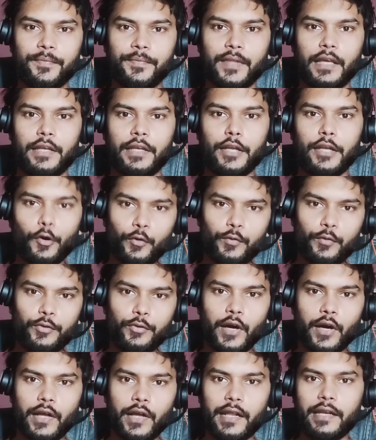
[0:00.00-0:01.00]
Now if
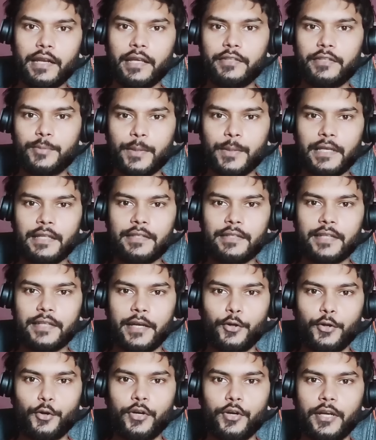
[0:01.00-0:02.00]
you are an experienced
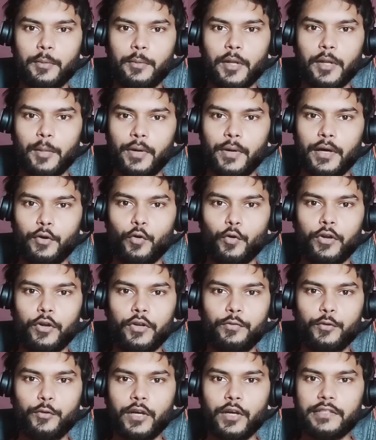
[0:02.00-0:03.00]
Android developer or
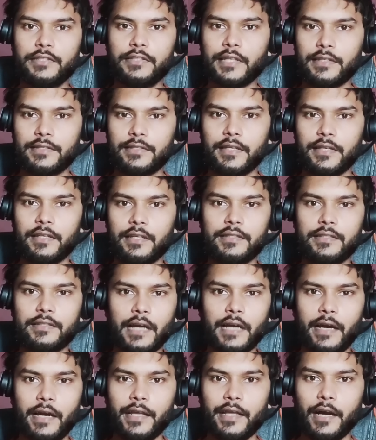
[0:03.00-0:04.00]
if you are just
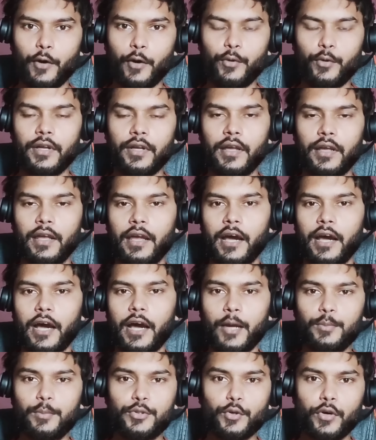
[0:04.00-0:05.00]
starting out,
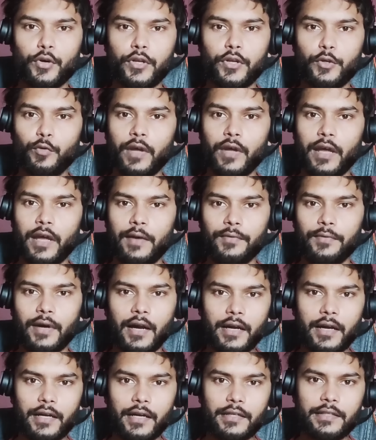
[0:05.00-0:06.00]
I'm sure you have
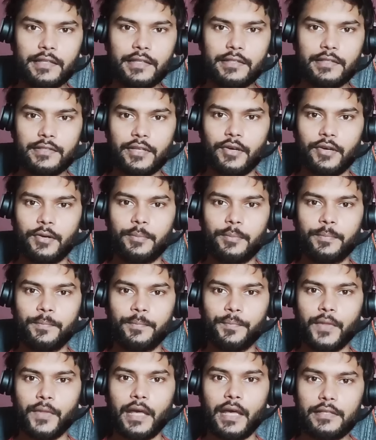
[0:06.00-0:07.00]
heard this term
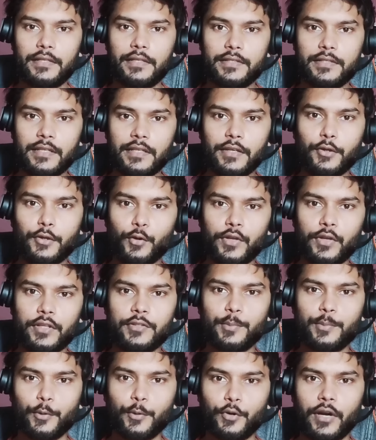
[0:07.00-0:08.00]

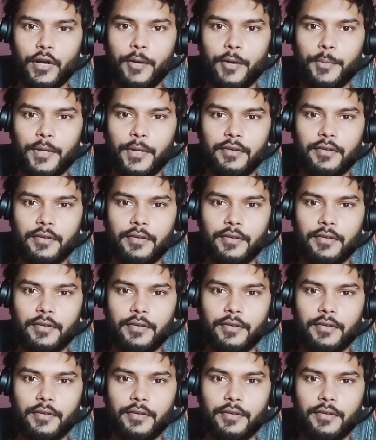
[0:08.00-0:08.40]
asynchronous programming.